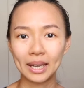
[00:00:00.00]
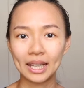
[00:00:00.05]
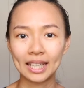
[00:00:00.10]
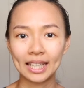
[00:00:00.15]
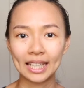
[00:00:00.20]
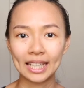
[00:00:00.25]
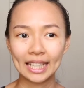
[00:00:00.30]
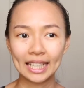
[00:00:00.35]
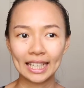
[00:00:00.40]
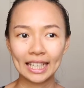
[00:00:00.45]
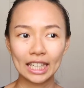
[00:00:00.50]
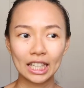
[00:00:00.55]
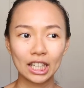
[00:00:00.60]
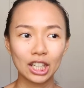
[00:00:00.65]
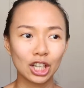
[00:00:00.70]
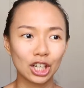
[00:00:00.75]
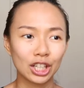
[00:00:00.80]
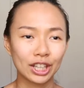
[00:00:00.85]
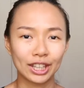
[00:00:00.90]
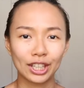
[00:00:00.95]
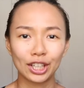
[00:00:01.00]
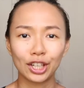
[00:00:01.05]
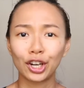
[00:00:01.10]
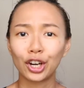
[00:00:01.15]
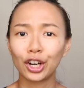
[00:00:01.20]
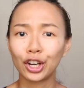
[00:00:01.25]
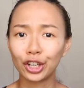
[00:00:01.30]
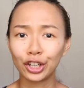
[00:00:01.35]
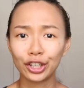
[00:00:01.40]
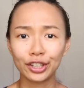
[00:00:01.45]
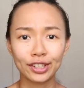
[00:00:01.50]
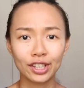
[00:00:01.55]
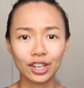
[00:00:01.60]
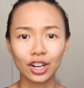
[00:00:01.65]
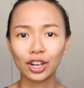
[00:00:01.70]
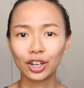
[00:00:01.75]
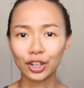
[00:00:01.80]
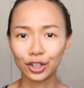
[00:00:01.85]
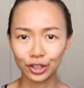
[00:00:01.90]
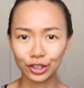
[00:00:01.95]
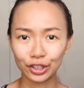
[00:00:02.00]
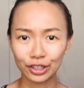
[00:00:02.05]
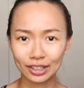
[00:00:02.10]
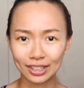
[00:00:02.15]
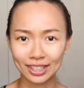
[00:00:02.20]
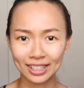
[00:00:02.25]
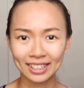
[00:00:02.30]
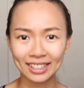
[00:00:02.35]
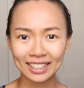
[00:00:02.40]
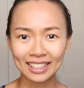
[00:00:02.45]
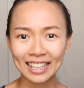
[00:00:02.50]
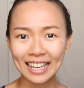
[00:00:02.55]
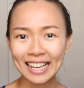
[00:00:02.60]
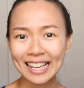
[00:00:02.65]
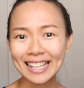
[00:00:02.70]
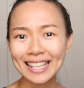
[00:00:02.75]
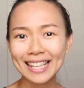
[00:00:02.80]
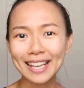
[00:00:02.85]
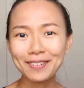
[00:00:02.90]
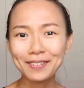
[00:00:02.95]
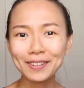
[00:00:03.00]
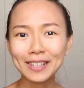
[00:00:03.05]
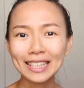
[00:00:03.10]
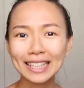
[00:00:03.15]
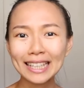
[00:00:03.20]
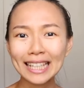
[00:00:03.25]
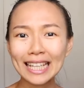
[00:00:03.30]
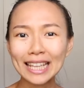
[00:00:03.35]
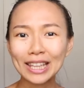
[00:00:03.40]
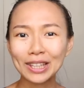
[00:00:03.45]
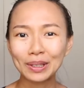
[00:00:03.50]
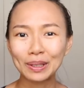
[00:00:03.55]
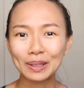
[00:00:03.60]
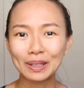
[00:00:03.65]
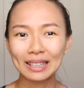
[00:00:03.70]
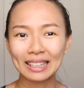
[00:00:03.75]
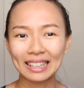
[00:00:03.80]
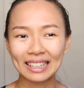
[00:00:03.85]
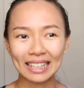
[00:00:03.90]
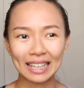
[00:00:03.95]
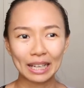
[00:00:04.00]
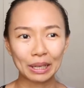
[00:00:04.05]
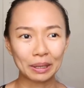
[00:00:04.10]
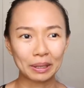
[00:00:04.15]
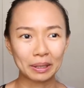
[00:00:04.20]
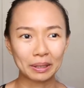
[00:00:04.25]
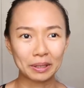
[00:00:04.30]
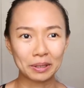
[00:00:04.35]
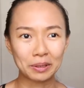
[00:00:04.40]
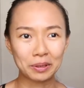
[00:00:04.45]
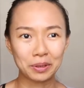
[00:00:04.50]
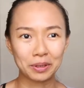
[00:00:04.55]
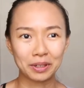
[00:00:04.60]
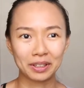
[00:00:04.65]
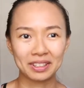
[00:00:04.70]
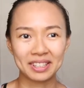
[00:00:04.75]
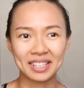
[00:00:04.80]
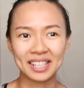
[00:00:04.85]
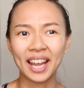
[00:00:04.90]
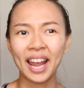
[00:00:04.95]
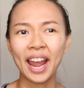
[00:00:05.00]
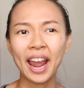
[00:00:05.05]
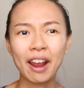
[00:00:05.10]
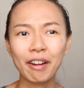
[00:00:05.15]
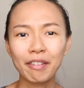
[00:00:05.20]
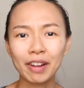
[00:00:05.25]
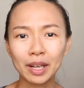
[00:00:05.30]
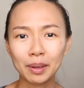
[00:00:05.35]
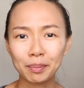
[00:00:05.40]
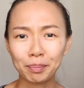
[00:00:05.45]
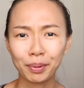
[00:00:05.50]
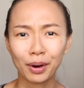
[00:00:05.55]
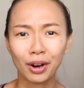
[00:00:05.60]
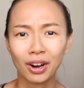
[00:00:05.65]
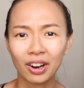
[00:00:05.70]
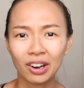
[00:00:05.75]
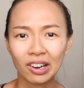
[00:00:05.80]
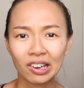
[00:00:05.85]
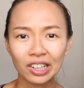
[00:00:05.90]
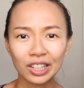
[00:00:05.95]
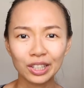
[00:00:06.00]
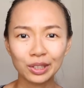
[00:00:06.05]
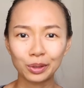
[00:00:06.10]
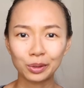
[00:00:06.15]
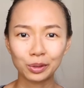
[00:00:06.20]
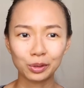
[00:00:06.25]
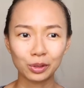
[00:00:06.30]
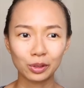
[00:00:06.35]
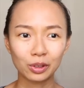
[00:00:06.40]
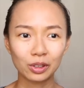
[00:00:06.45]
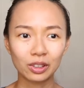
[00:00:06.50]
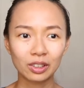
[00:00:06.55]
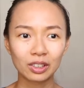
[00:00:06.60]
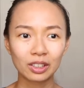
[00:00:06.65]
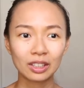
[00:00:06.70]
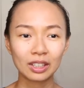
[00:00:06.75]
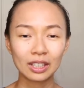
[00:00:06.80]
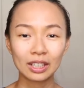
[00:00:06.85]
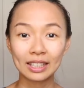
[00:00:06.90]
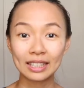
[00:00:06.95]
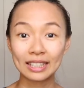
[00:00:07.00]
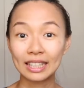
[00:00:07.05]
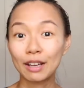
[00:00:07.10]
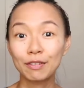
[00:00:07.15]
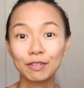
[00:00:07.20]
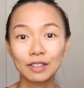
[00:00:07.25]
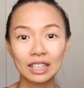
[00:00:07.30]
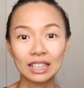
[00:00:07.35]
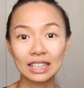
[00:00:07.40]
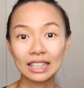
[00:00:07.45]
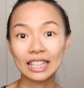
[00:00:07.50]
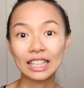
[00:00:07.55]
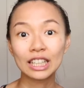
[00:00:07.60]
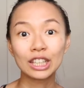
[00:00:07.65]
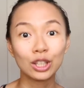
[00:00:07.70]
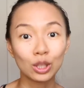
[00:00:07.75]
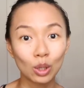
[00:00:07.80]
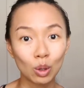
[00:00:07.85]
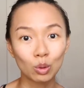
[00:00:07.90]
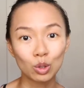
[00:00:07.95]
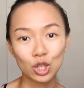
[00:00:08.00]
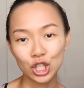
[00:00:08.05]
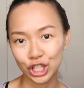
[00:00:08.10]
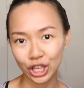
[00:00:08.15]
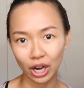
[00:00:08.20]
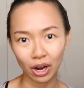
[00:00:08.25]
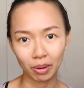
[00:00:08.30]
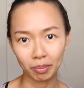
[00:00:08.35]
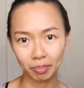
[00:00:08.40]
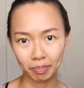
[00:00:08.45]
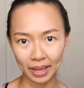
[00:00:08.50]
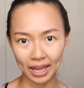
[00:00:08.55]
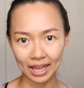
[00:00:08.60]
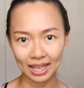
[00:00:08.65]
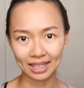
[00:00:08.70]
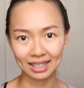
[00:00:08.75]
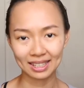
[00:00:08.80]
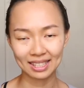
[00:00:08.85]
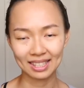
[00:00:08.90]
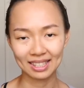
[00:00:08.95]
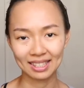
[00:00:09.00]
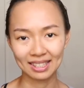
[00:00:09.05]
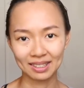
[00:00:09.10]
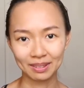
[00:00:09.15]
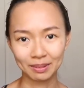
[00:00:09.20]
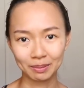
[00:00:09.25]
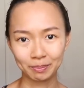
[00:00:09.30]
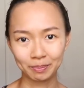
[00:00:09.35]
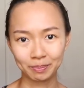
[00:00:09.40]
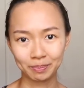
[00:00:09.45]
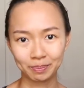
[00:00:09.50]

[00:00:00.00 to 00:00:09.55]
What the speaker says: but not the hurt. Definitely not like you're tearing apart, or definitely no sharp pains.